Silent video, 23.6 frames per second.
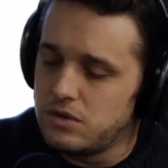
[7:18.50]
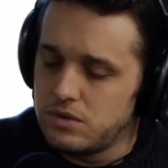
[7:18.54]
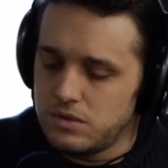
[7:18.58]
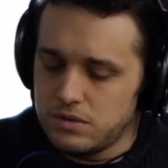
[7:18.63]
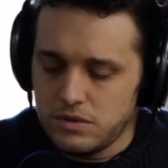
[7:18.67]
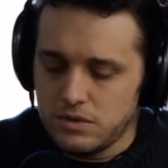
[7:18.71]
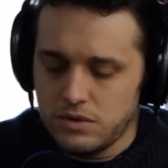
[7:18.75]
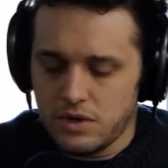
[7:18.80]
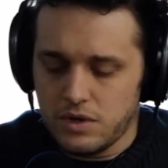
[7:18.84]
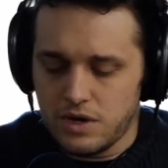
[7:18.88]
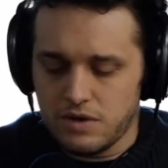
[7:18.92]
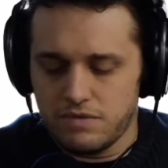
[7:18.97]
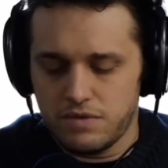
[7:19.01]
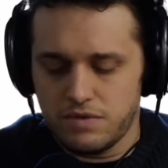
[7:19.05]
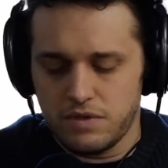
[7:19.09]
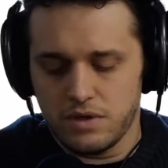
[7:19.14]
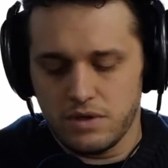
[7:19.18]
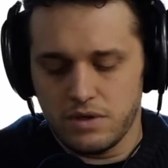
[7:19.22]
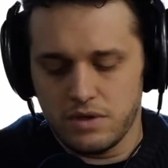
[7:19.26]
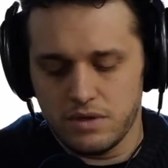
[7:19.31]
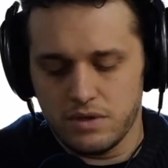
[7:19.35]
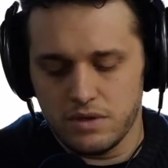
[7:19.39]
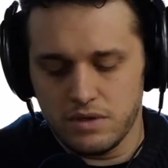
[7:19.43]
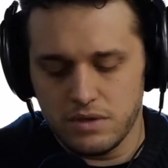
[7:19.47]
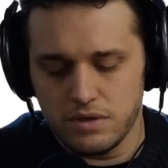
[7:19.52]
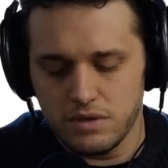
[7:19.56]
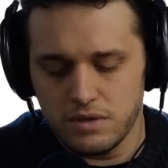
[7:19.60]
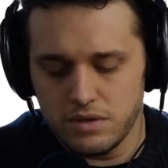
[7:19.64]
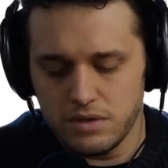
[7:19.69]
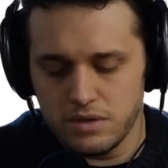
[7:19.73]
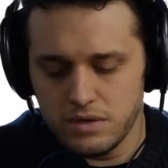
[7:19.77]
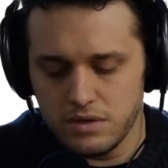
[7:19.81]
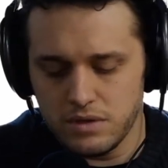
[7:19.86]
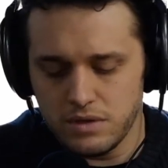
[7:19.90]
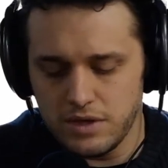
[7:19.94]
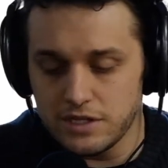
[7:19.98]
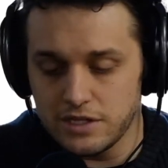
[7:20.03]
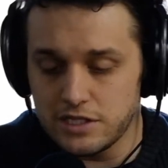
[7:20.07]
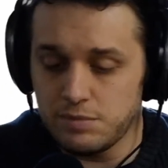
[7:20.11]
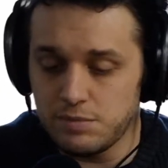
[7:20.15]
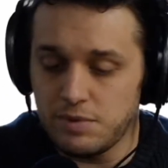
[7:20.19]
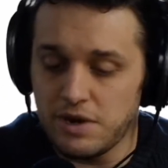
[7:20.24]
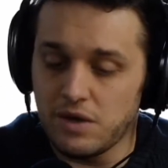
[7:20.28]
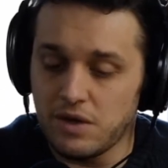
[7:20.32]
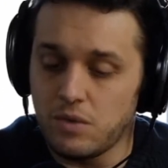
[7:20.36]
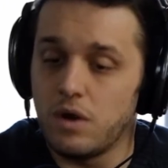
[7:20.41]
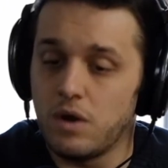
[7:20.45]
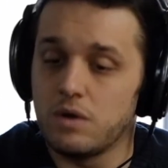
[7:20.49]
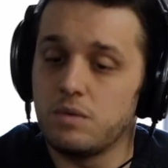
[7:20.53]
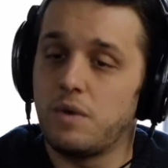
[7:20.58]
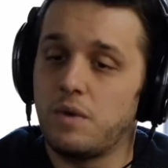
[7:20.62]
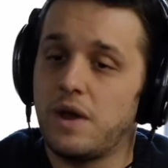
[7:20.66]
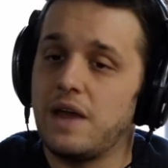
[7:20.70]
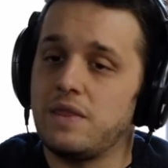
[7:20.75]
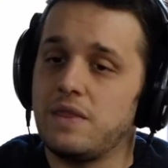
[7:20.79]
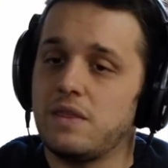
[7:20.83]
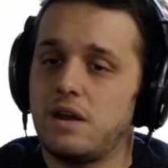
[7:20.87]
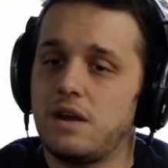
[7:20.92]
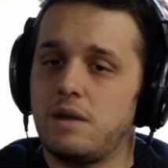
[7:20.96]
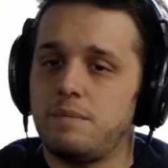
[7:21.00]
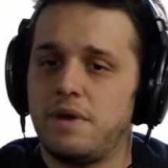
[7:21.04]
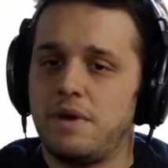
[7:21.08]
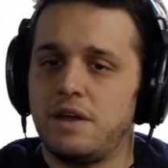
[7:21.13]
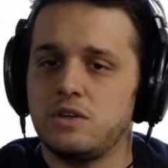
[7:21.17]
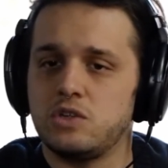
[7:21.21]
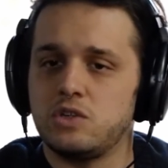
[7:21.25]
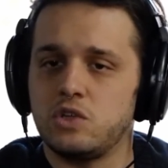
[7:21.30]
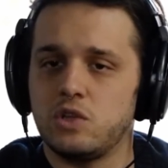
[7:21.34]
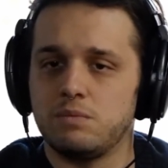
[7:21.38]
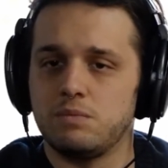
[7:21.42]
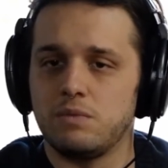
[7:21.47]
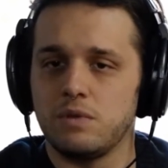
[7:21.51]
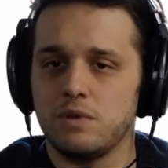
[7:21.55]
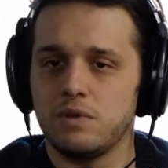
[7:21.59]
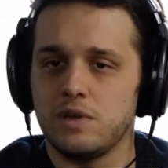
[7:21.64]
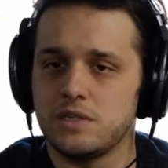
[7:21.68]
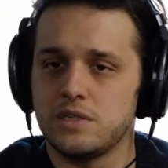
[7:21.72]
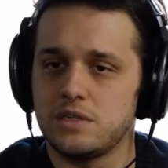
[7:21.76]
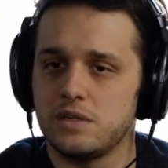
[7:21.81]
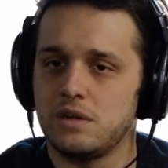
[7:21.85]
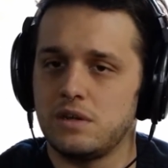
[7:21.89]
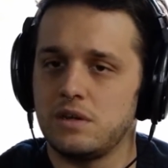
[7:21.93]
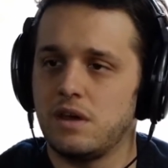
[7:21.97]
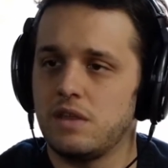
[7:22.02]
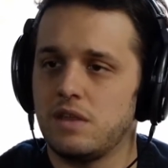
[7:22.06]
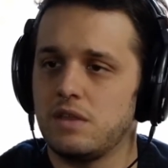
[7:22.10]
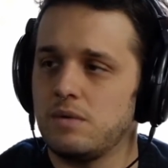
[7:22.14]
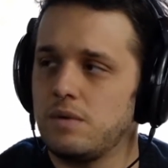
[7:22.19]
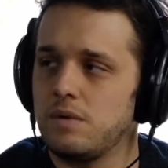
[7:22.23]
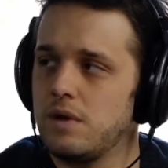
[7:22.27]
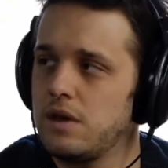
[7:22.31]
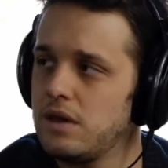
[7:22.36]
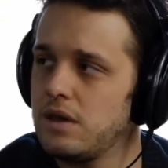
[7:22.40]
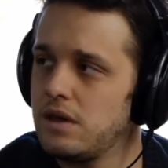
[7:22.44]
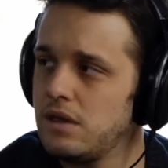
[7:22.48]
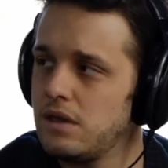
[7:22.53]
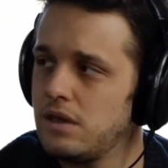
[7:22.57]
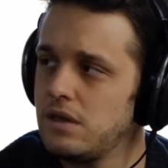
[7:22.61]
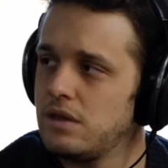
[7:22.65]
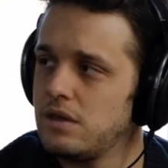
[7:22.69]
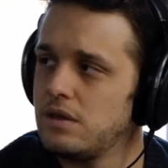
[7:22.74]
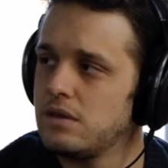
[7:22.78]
you have it's spinning one way and then a pendulum releasing the other way.